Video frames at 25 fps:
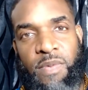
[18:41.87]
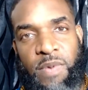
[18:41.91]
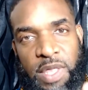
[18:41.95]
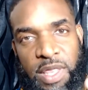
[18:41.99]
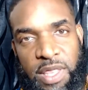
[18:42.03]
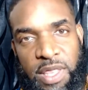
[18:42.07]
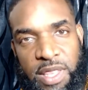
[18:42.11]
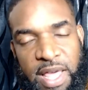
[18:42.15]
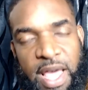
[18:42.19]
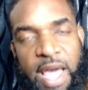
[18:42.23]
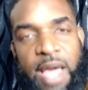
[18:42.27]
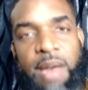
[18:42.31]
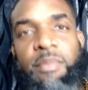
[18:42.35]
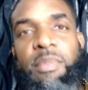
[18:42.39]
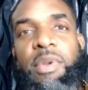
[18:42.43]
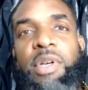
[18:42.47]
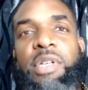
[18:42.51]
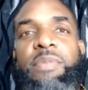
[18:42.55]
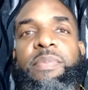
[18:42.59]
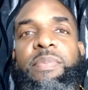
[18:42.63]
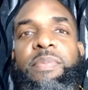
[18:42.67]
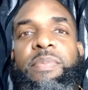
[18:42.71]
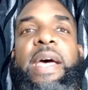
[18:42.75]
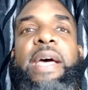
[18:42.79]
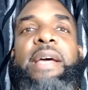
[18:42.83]
with that
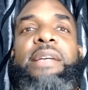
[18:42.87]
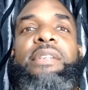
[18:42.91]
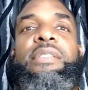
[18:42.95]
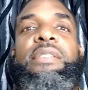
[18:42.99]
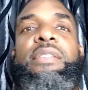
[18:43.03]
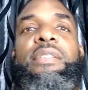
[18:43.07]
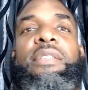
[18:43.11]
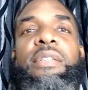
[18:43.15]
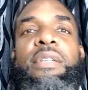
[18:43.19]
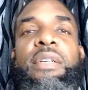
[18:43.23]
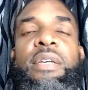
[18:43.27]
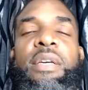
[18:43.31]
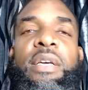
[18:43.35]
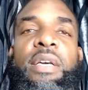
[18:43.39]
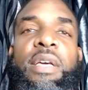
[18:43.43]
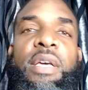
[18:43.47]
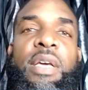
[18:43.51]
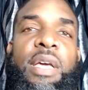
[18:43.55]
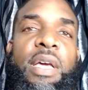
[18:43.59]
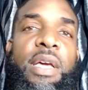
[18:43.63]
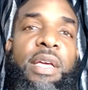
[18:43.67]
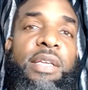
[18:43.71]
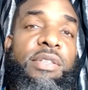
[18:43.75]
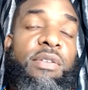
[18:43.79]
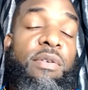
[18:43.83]
much passion.
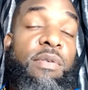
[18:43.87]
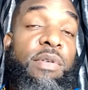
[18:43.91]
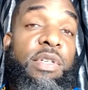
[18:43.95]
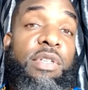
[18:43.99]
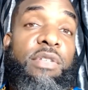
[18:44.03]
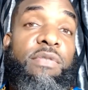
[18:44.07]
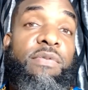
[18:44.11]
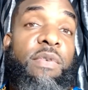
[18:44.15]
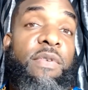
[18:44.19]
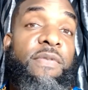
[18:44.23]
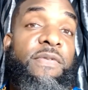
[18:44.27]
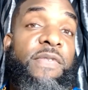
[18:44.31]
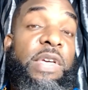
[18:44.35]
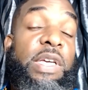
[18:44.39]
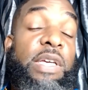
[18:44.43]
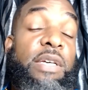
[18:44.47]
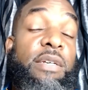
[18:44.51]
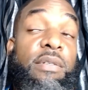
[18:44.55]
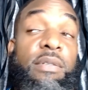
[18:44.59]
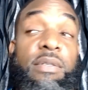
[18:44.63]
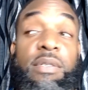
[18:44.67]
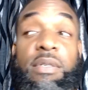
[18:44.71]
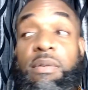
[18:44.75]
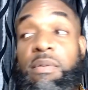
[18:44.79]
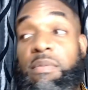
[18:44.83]
And so it just
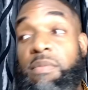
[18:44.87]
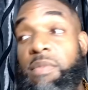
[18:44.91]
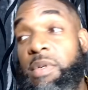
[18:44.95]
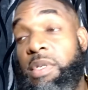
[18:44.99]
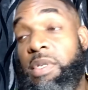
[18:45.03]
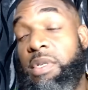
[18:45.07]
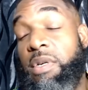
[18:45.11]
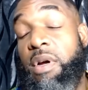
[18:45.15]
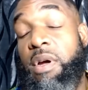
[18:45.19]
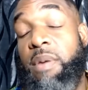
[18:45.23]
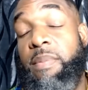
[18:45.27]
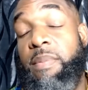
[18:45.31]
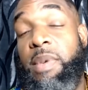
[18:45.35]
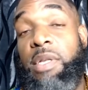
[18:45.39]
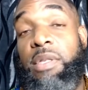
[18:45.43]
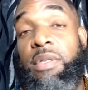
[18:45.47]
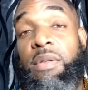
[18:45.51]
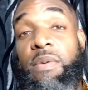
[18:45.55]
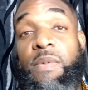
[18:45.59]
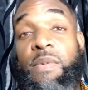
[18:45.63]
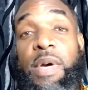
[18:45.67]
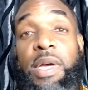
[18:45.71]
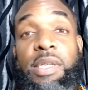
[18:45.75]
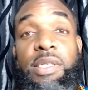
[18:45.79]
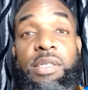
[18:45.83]
reveals that we talk
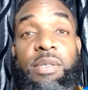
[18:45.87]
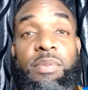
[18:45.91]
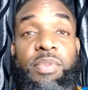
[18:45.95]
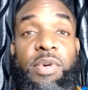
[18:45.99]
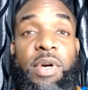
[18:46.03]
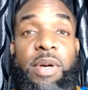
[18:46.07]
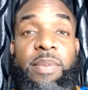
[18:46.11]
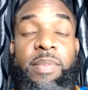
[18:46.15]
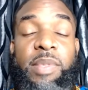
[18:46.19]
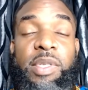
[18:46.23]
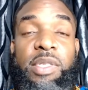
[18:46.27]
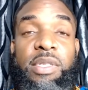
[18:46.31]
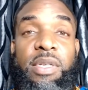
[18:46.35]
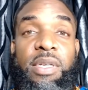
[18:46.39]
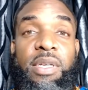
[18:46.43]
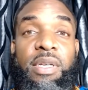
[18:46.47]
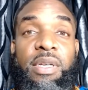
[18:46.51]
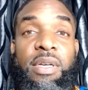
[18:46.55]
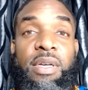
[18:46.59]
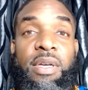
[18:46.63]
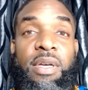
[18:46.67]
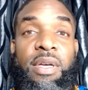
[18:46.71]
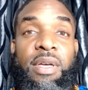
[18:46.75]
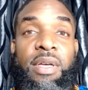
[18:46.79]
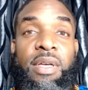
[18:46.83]
about the white supremacy,